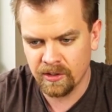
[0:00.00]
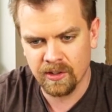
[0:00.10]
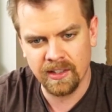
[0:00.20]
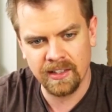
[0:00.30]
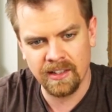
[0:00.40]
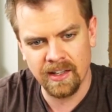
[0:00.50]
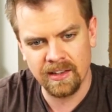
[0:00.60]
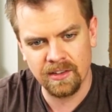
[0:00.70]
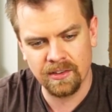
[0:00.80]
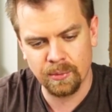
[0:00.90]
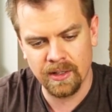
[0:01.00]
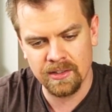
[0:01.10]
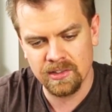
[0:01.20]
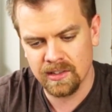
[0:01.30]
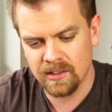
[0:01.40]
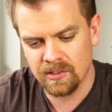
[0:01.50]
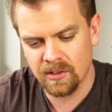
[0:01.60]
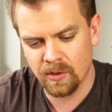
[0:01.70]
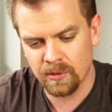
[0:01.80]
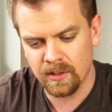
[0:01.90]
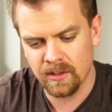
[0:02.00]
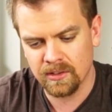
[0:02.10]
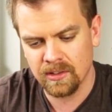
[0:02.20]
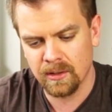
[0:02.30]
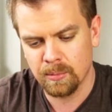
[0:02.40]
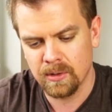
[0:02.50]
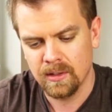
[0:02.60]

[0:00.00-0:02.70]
You're gonna get the threads of this all gunked up.